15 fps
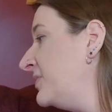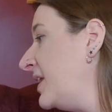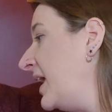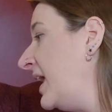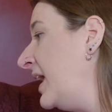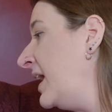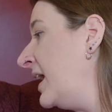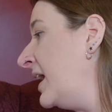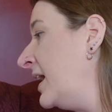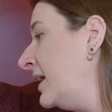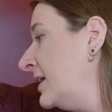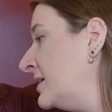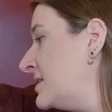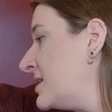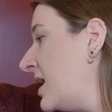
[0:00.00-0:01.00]

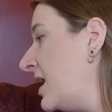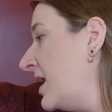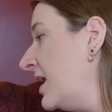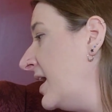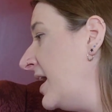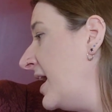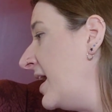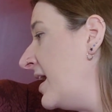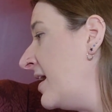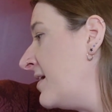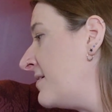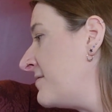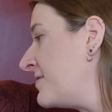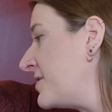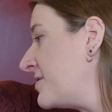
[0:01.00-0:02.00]
And I
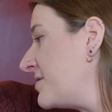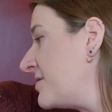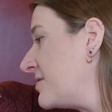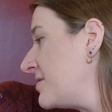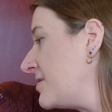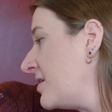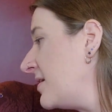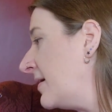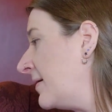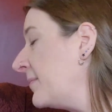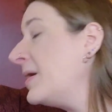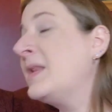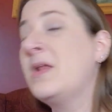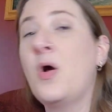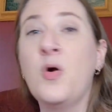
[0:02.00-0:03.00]
have,
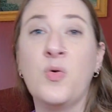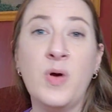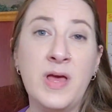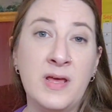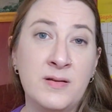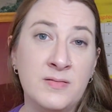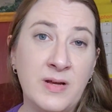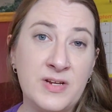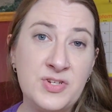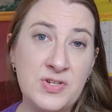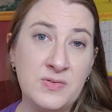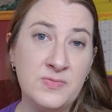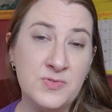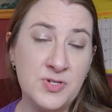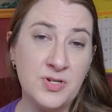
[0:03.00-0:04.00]
and I
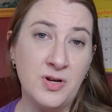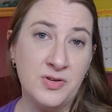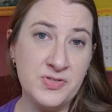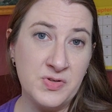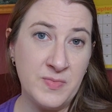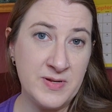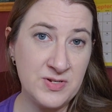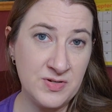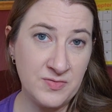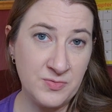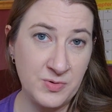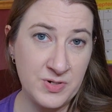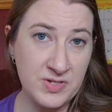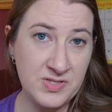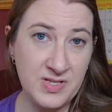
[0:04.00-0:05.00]
should also mention, of
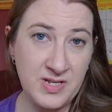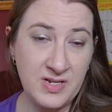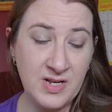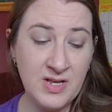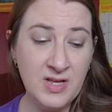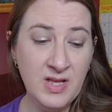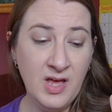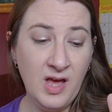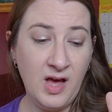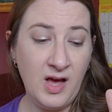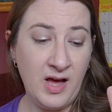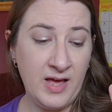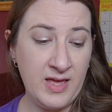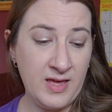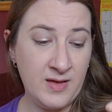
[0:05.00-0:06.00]
course, that
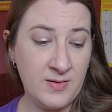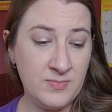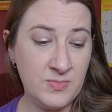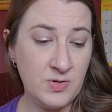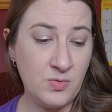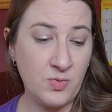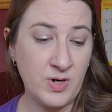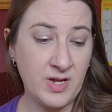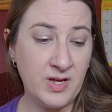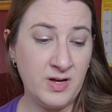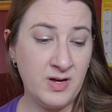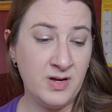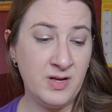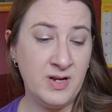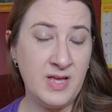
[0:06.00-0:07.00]
I am working
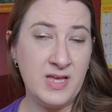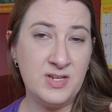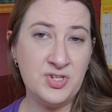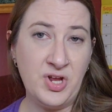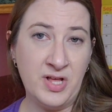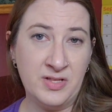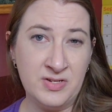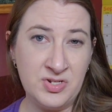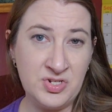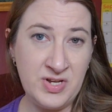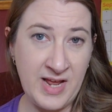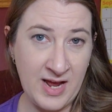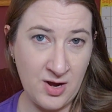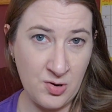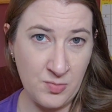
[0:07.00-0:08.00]
on a challenge
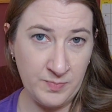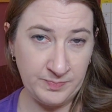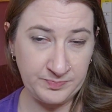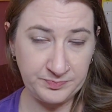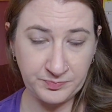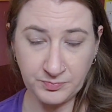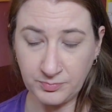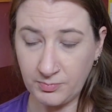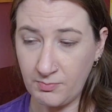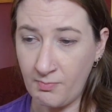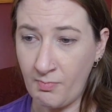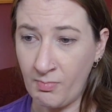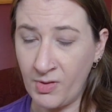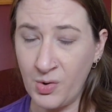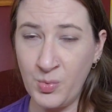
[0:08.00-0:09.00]
now
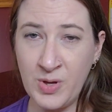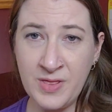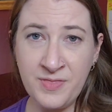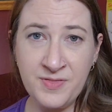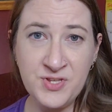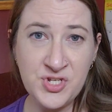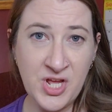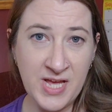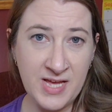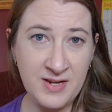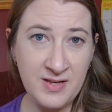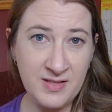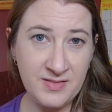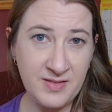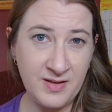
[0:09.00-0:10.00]
with Jade,